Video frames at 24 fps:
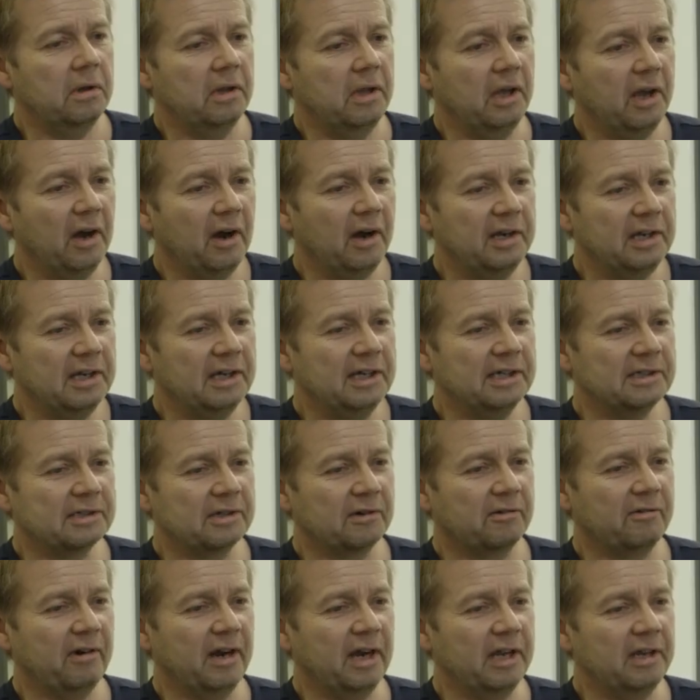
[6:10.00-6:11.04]
The ideas are
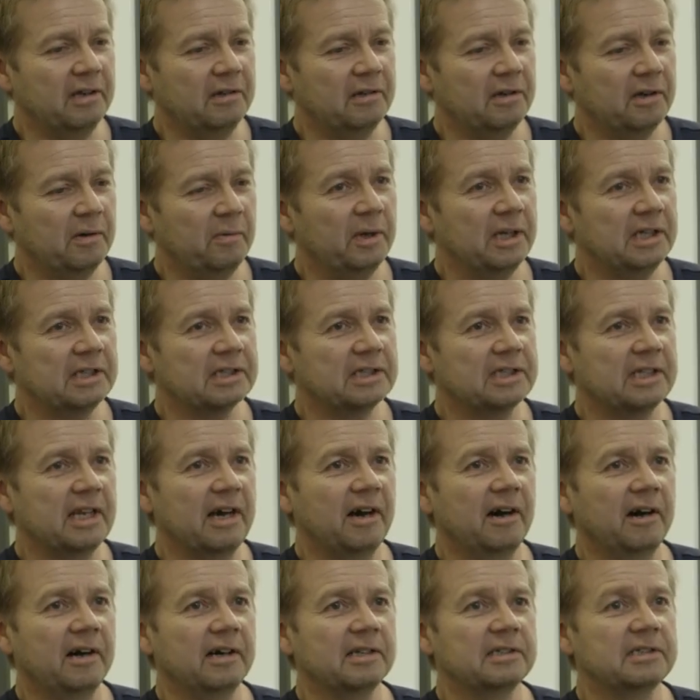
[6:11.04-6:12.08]
great, you know, when it
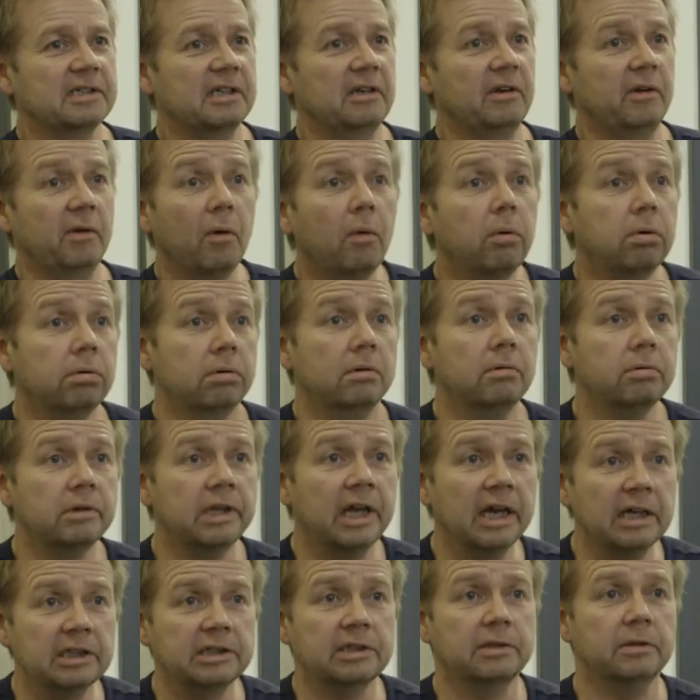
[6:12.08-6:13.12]
starts and
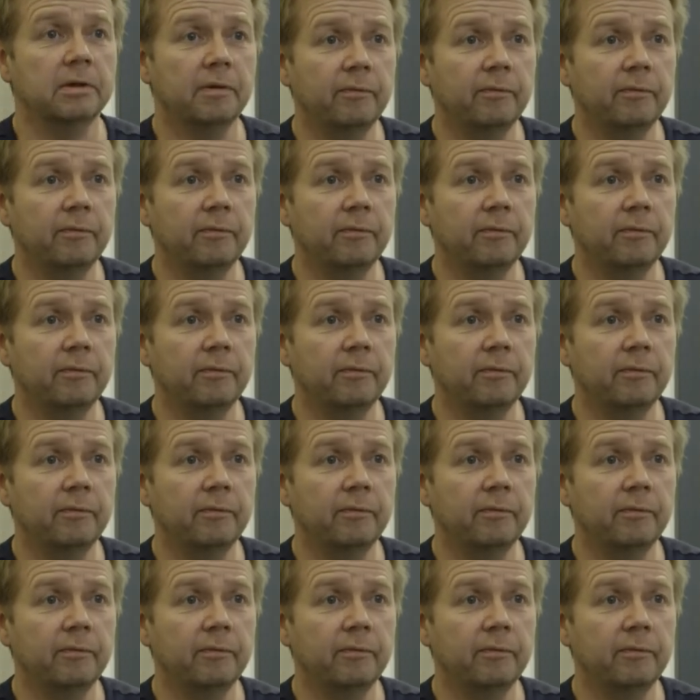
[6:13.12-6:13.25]
yes,